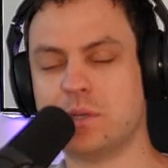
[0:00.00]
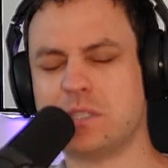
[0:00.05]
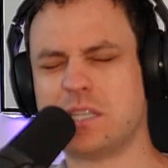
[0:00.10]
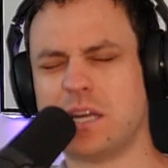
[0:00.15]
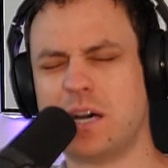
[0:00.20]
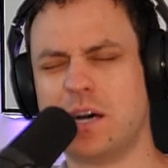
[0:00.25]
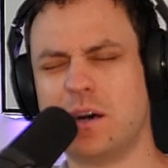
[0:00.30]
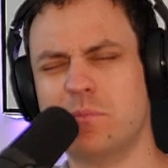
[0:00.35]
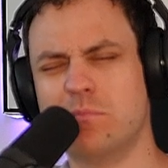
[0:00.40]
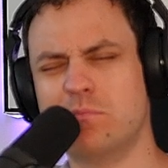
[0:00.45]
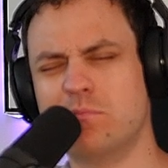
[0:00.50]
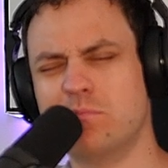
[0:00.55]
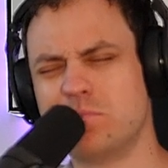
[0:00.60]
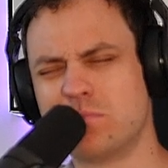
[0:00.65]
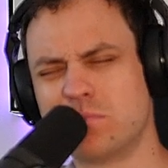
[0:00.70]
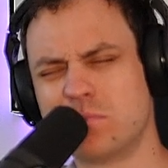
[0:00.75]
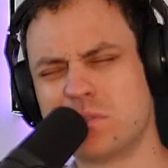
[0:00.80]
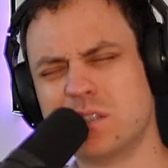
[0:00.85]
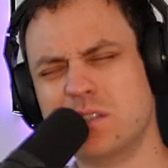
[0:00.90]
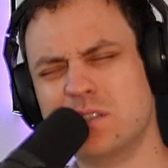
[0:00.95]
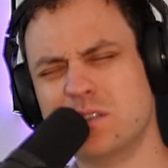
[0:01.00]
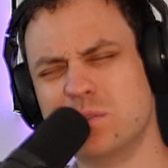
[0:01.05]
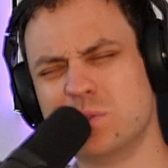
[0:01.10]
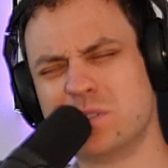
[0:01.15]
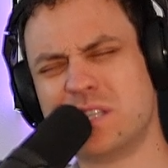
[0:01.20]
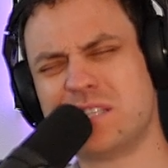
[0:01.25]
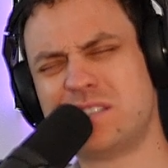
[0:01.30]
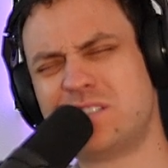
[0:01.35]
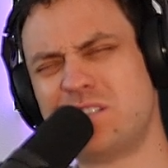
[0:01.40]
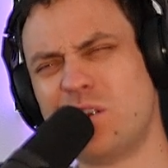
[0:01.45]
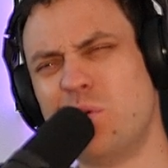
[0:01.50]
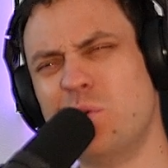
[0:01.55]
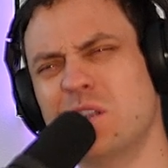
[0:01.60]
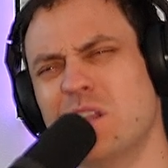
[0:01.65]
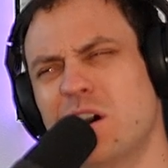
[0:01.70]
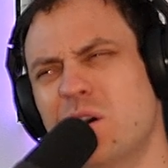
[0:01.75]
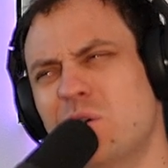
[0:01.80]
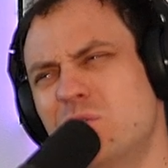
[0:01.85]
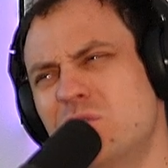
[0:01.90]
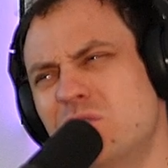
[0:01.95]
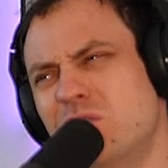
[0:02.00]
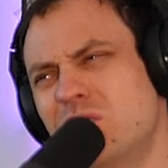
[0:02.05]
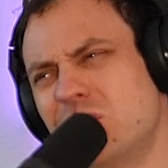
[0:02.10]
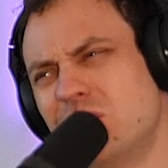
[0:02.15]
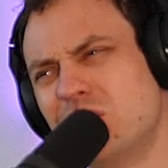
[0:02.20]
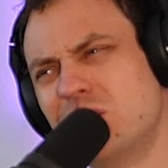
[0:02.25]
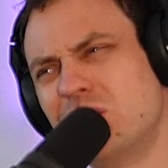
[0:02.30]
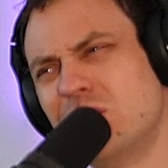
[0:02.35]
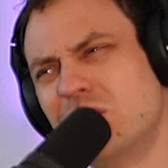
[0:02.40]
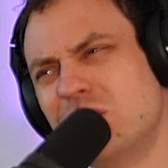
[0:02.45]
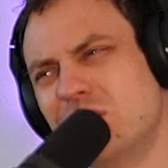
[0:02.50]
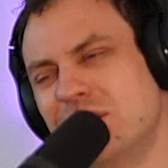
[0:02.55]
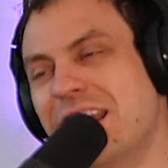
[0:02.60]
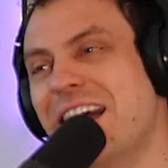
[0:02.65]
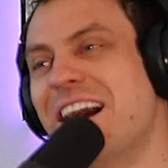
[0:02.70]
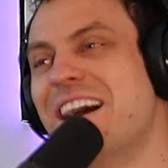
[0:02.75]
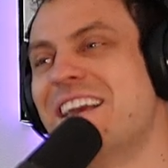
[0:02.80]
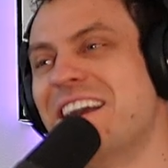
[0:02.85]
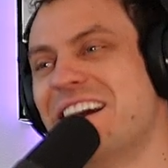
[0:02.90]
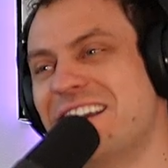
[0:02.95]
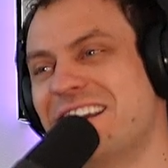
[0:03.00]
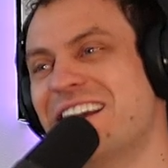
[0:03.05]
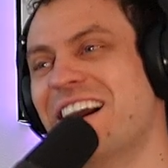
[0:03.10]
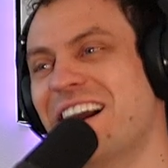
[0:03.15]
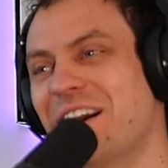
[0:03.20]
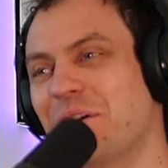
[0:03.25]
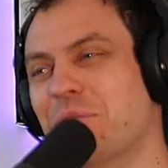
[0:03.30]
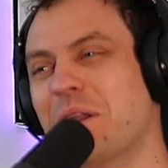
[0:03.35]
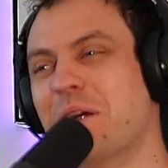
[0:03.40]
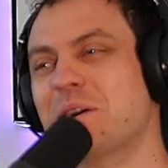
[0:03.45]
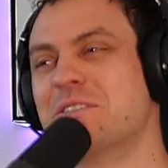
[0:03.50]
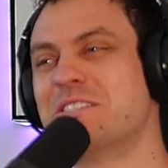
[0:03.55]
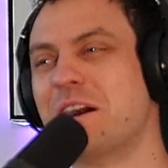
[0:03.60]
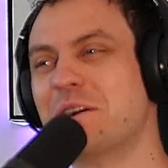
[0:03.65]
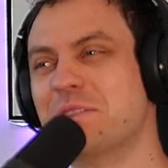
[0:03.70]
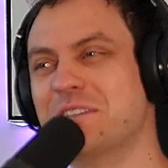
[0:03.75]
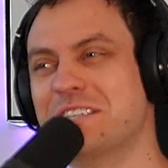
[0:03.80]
was um was that so alone? Yes. Yeah, yeah, yeah. Yeah. When I was out